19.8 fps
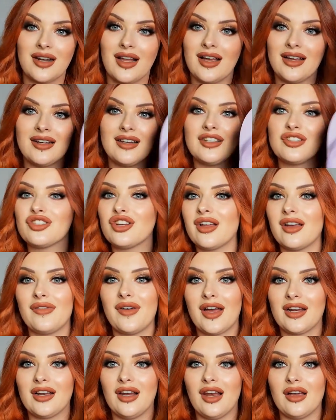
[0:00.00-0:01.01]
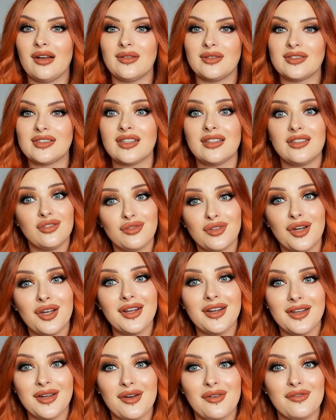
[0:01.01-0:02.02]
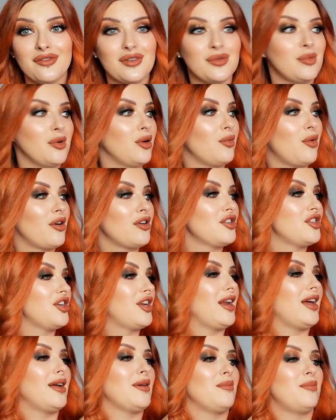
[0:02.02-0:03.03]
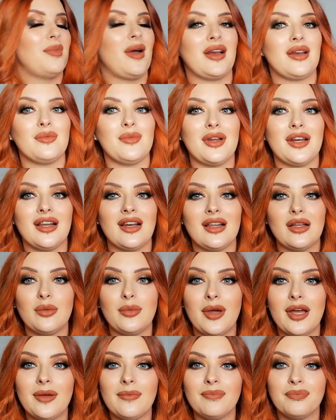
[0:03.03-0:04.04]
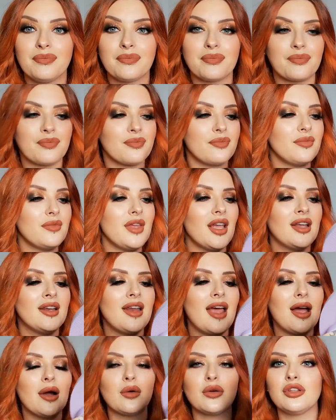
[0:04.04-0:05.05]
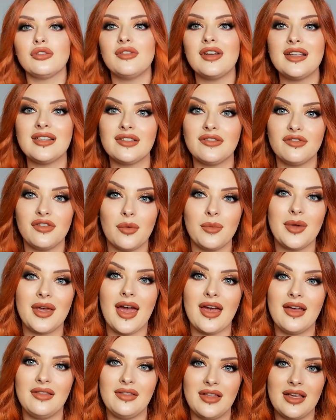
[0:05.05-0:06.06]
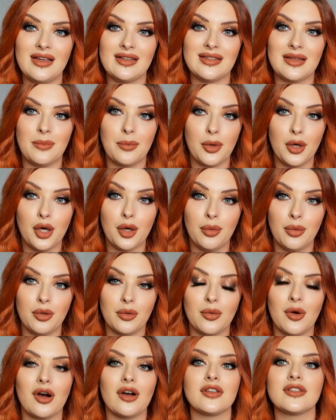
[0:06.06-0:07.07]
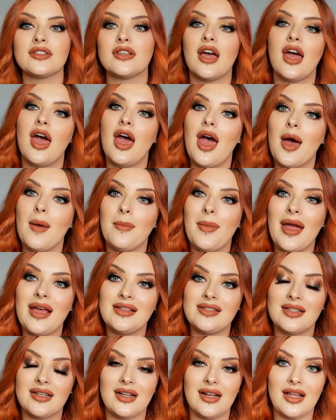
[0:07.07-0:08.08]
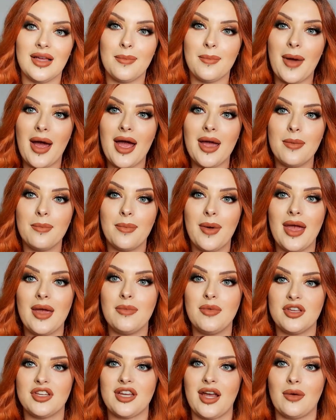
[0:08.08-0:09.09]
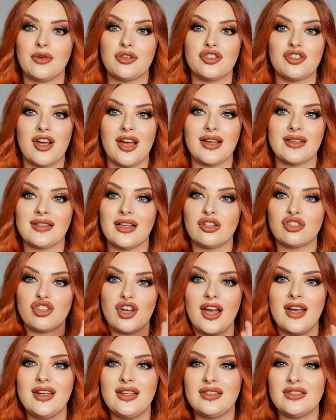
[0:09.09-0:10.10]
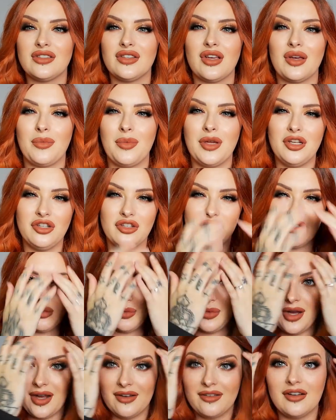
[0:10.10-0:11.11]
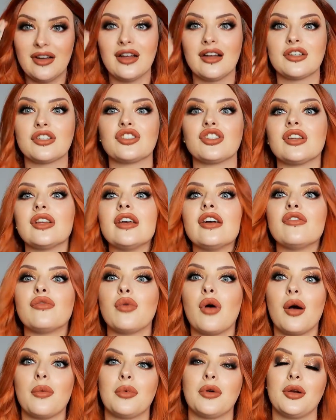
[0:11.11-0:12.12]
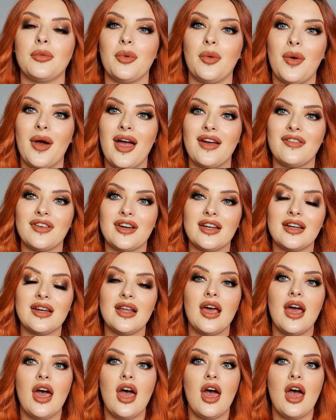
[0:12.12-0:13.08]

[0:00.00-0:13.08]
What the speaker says: Like, literally I've had loads they're really comfortable once you like bed them in a little bit. Now, the reason for me getting these in purple was, basically, my baby shower dress, I'll try and insert a picture somewhere actually of what I'm going to be wearing.